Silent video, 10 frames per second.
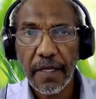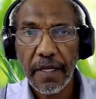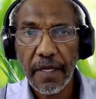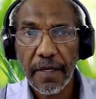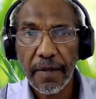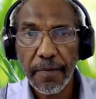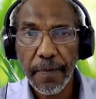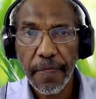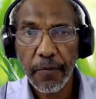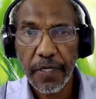Um,
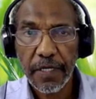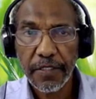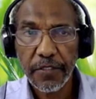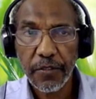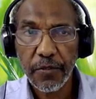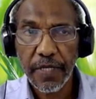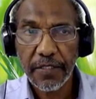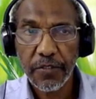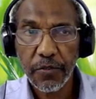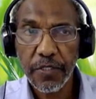we're going to look
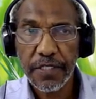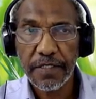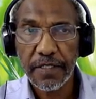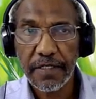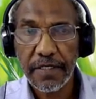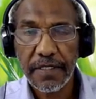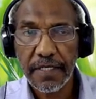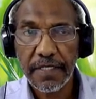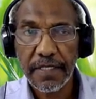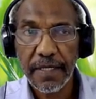at two instructors
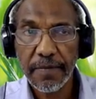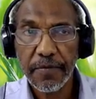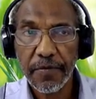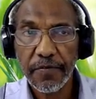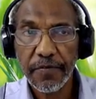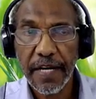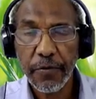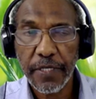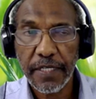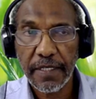as example of how
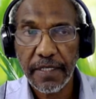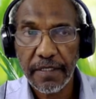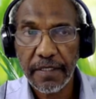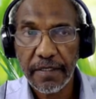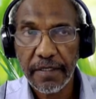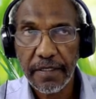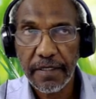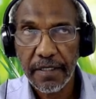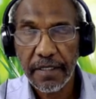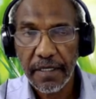we can
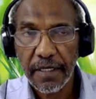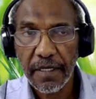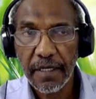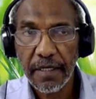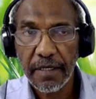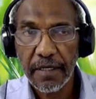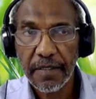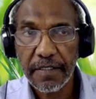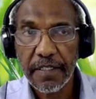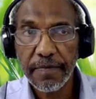uh,
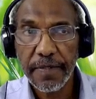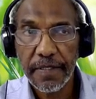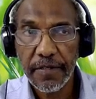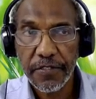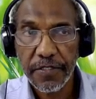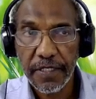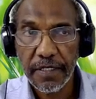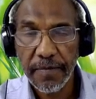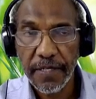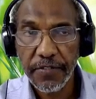interpret those
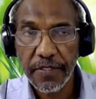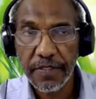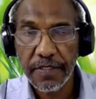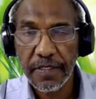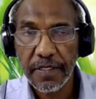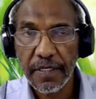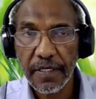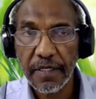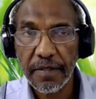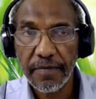three measures
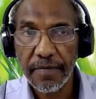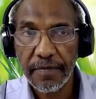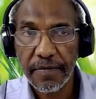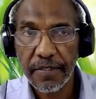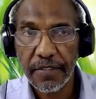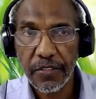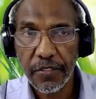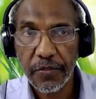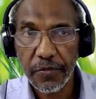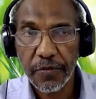uh,
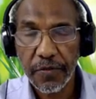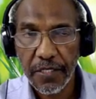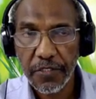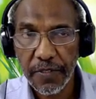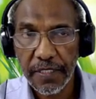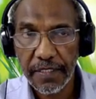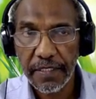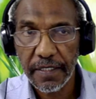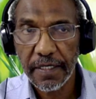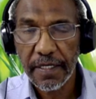to
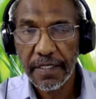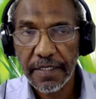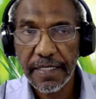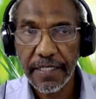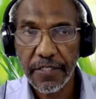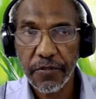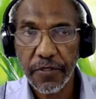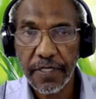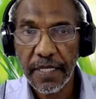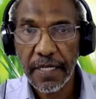actually tell the
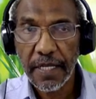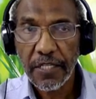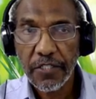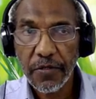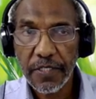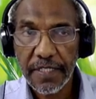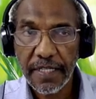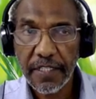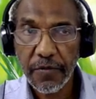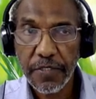story. So
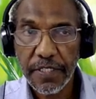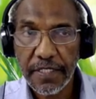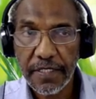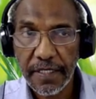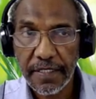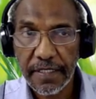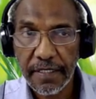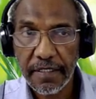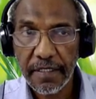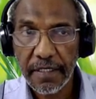starting with the
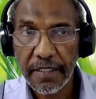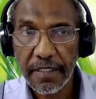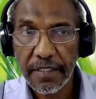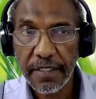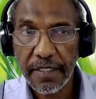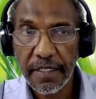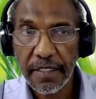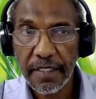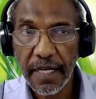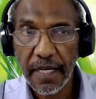instructor, uh, the instructor
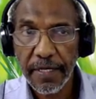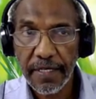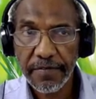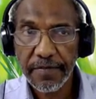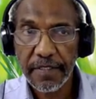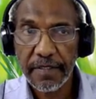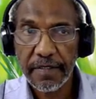in the upper left,